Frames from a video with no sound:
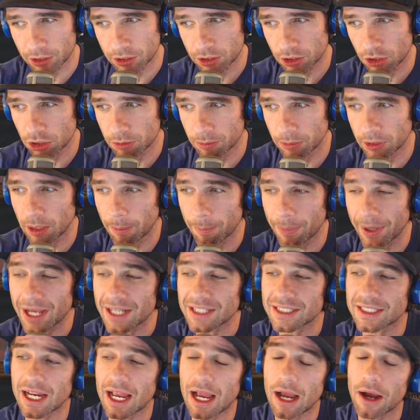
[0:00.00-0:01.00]
Excuse me, the
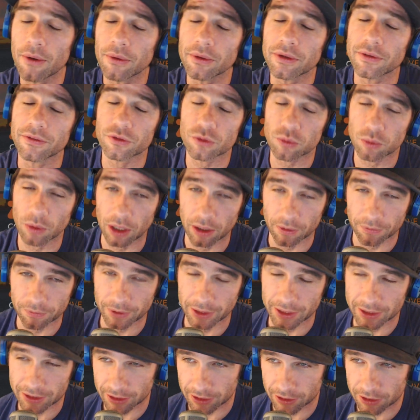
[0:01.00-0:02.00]
best out of 12
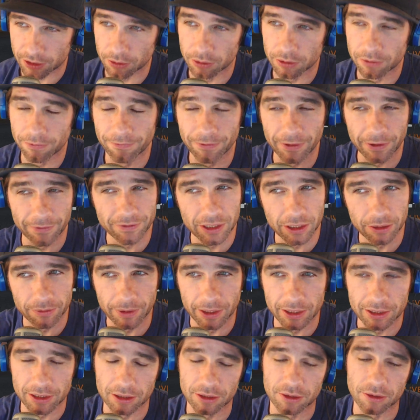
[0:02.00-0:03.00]
races. So it's
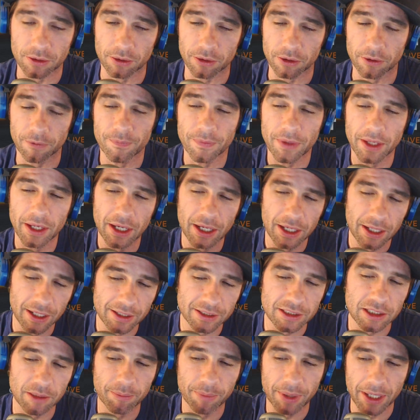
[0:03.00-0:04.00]
15 races total,
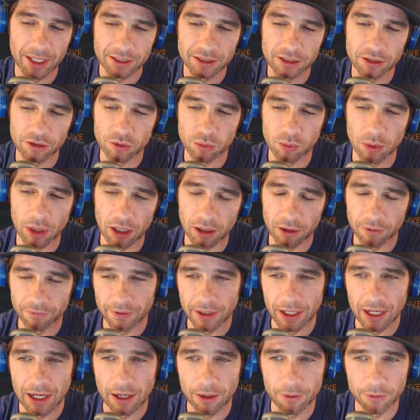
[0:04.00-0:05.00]
and it's the best
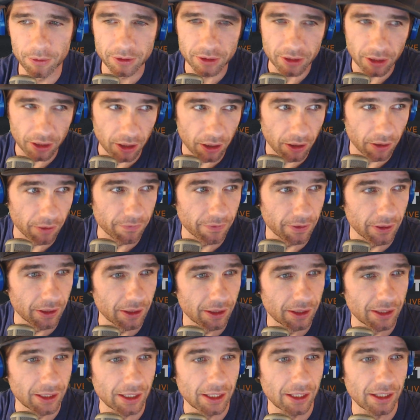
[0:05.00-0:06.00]
12 out of
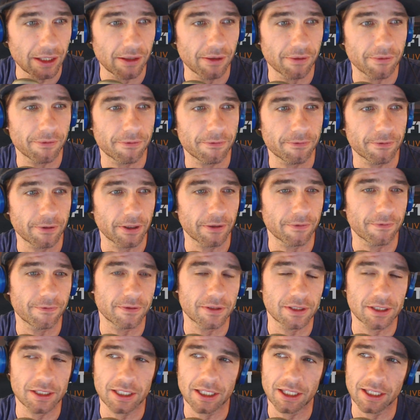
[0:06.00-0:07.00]
the
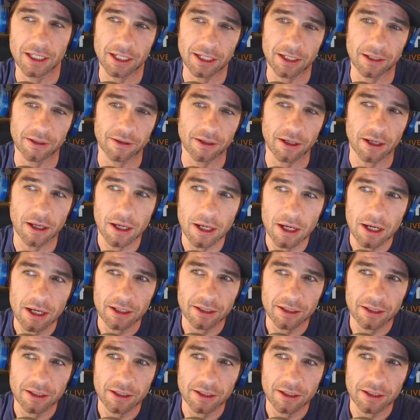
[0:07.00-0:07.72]
15.